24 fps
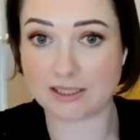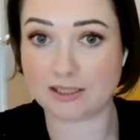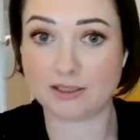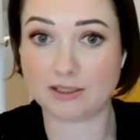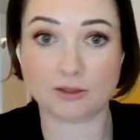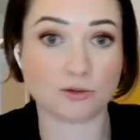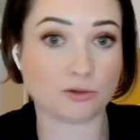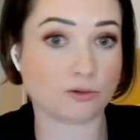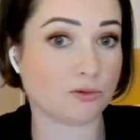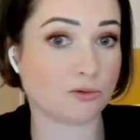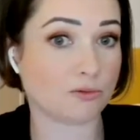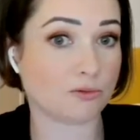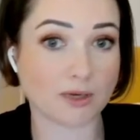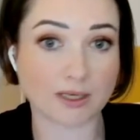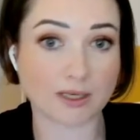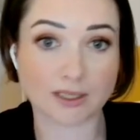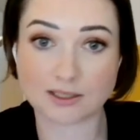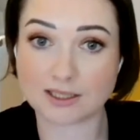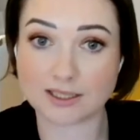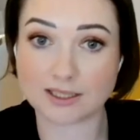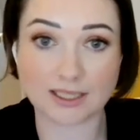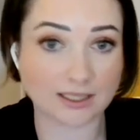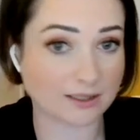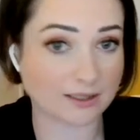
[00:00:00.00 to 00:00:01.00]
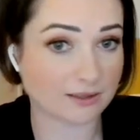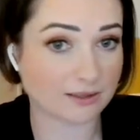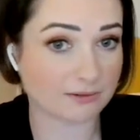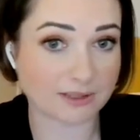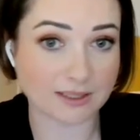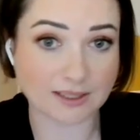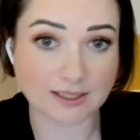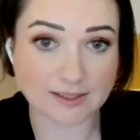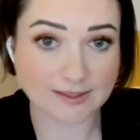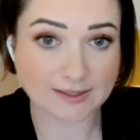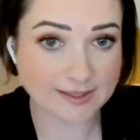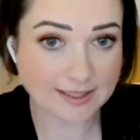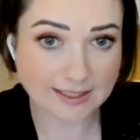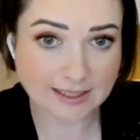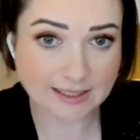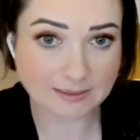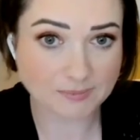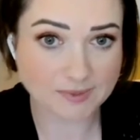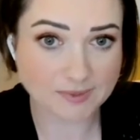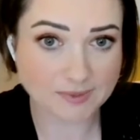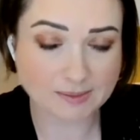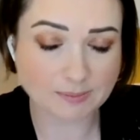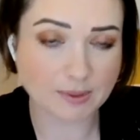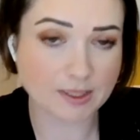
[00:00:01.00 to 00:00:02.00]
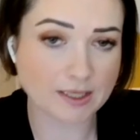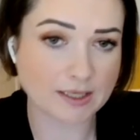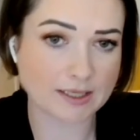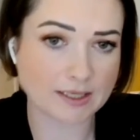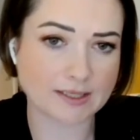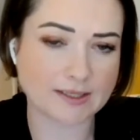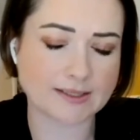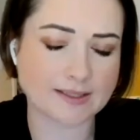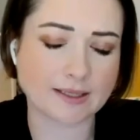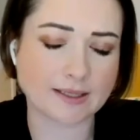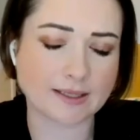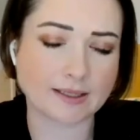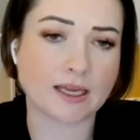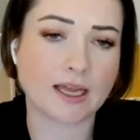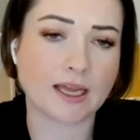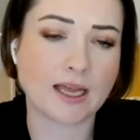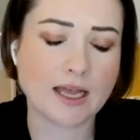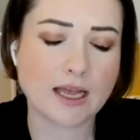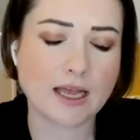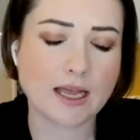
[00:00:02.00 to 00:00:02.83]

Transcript: you don't work together in the same space like